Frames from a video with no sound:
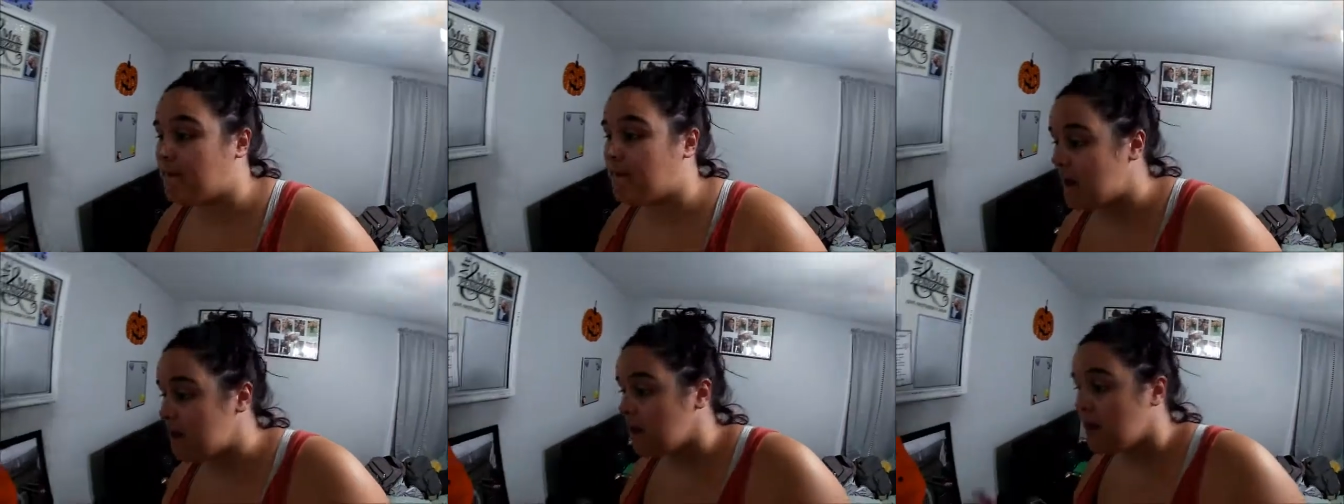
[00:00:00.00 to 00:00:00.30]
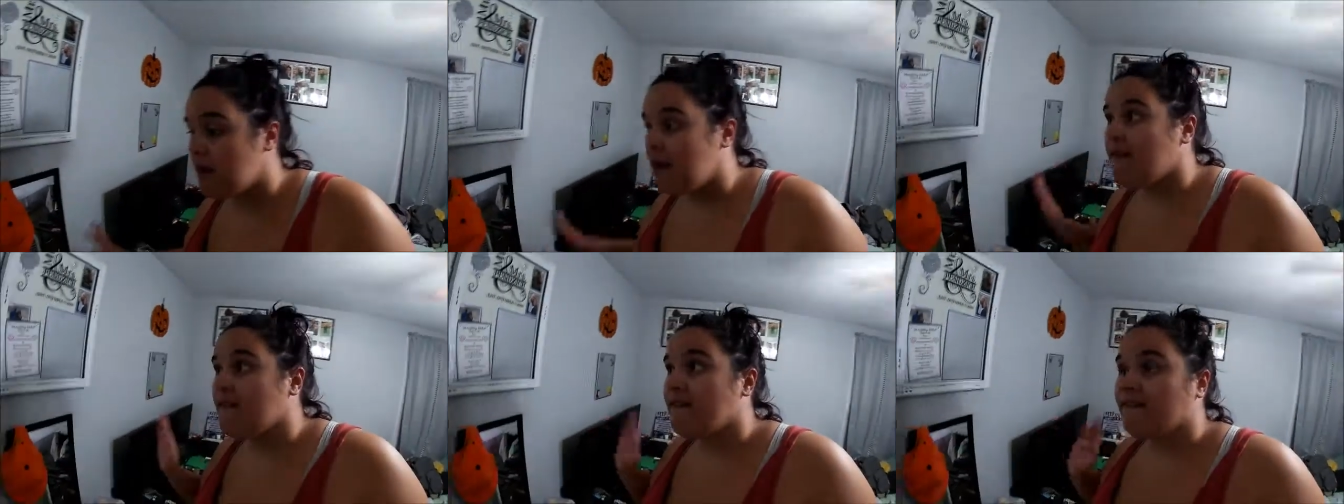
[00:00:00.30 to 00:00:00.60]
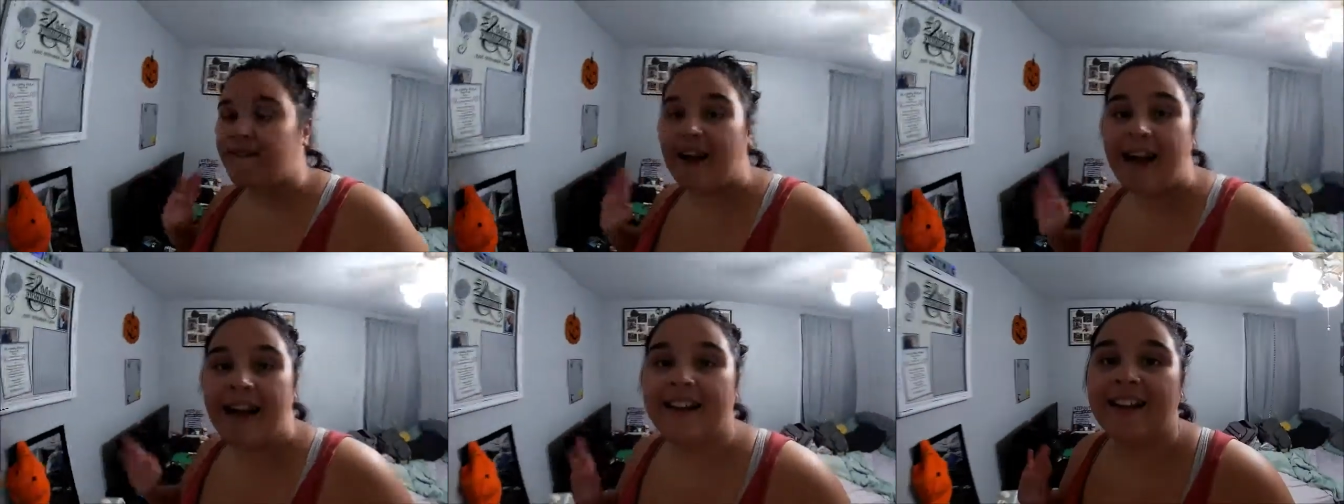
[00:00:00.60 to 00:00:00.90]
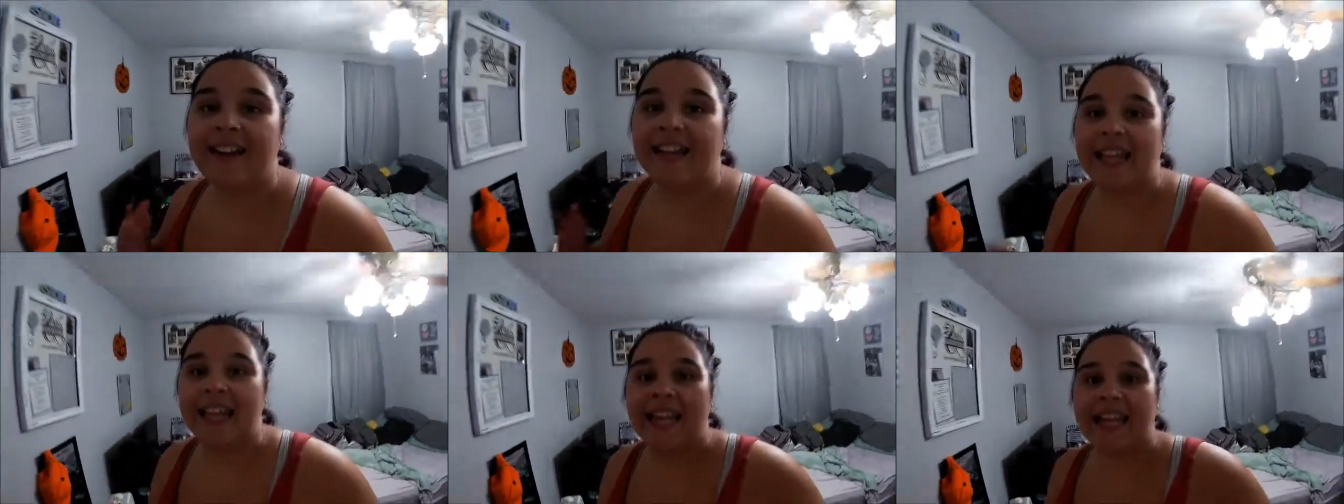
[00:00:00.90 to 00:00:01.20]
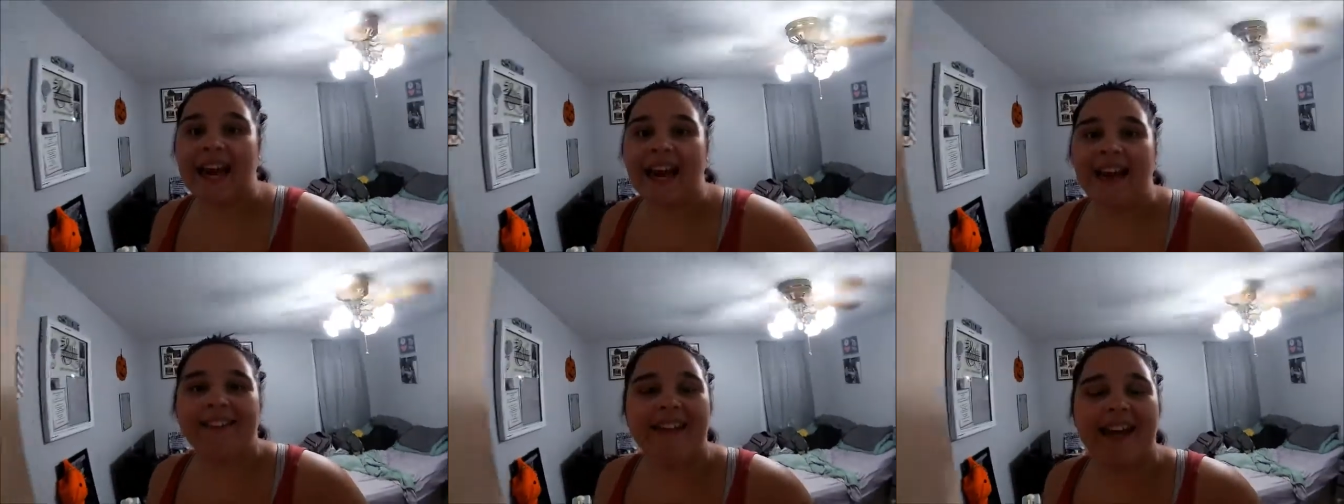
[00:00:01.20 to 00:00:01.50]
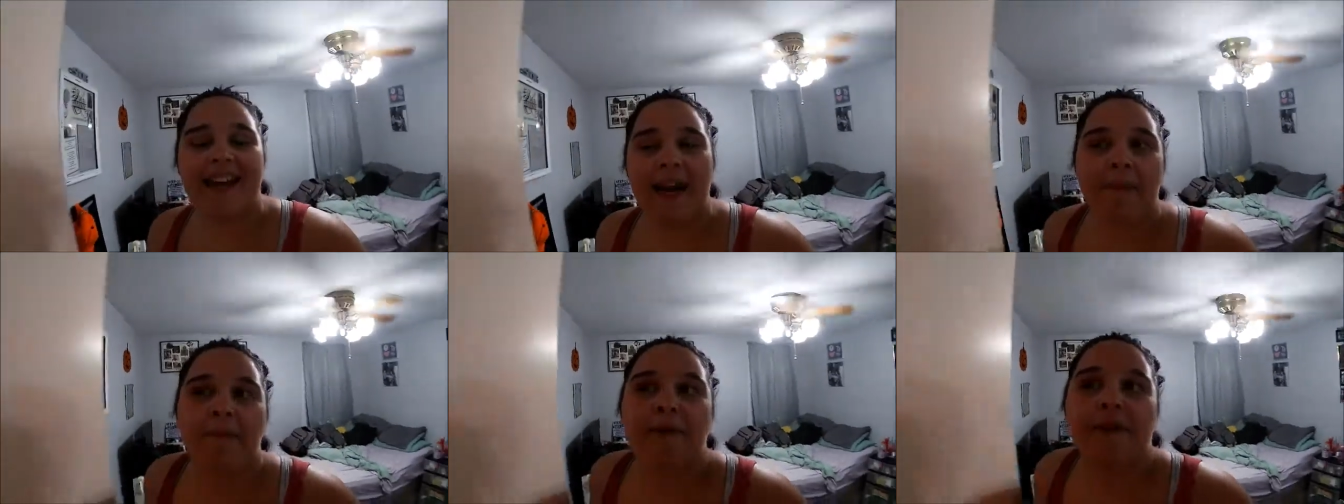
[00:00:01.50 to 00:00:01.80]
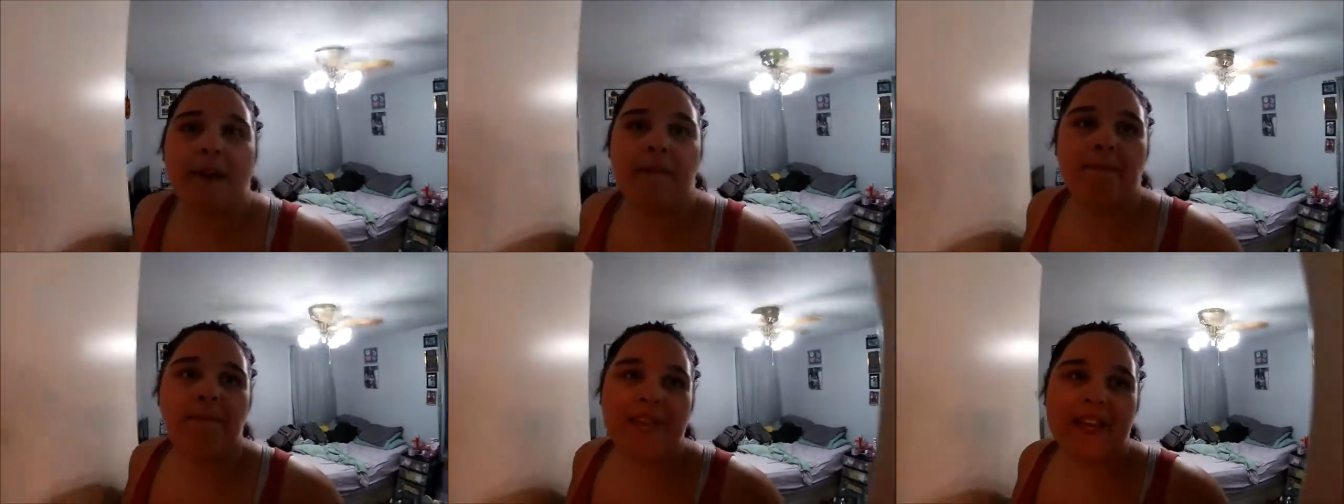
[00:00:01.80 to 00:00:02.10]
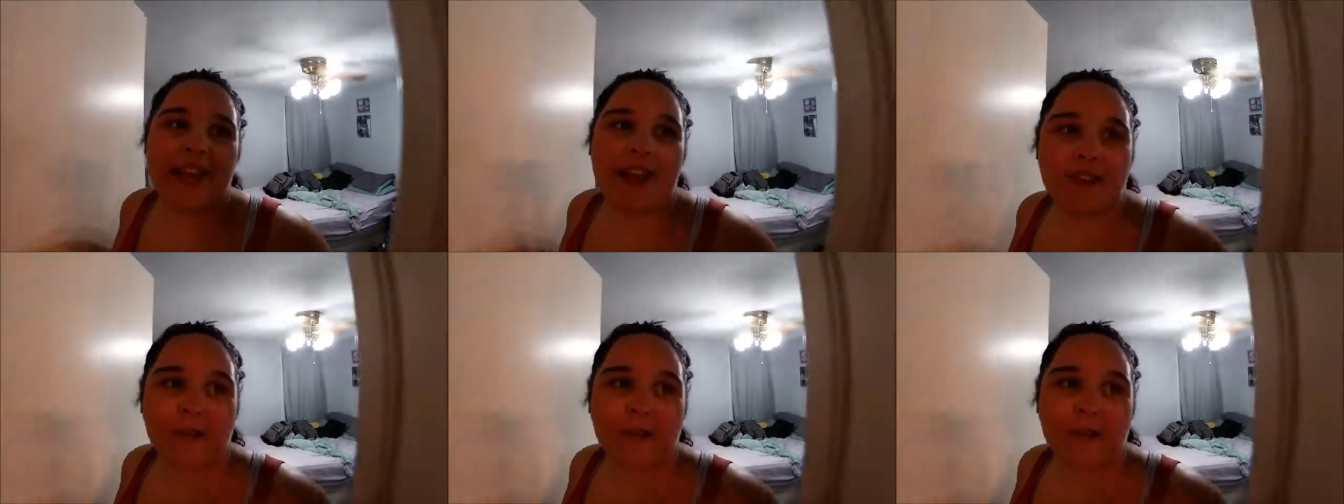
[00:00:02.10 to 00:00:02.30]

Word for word: up finally, and then I put up the